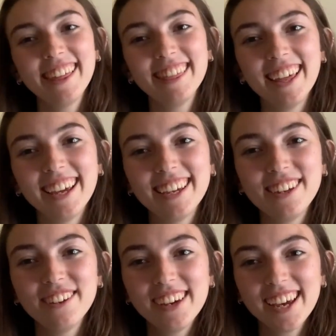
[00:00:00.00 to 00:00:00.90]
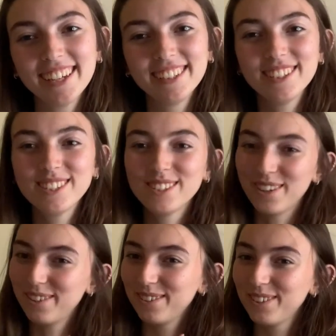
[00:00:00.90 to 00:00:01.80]
thank you again so
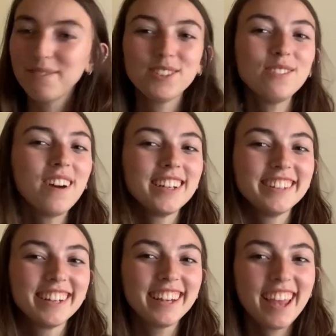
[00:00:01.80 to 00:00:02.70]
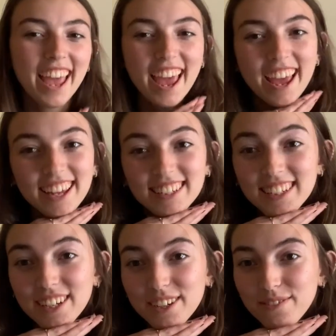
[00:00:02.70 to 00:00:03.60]
so much for watching and
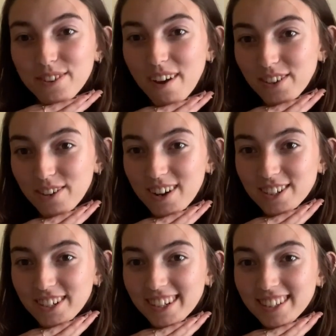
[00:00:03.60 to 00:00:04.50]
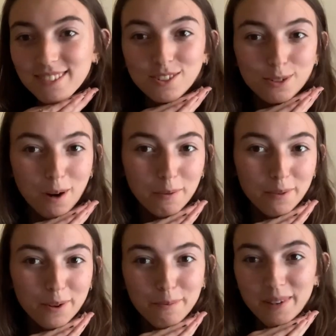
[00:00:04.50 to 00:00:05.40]
if you have any questions which you probably
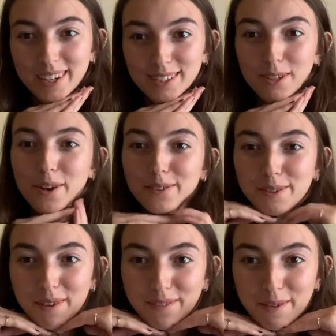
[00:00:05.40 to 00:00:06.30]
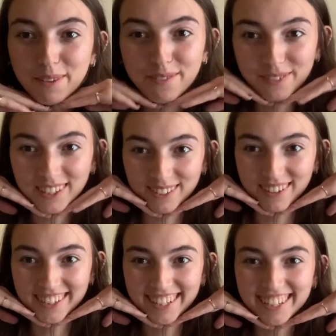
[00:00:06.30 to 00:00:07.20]
won't because only my family and friends
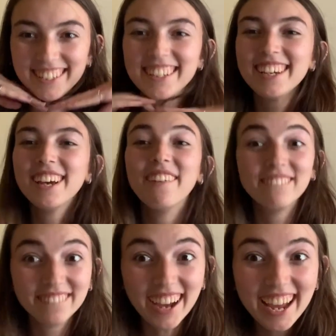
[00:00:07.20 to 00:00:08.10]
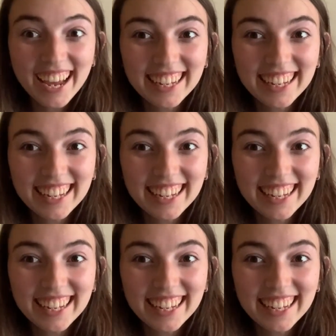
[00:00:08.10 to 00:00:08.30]
watch this but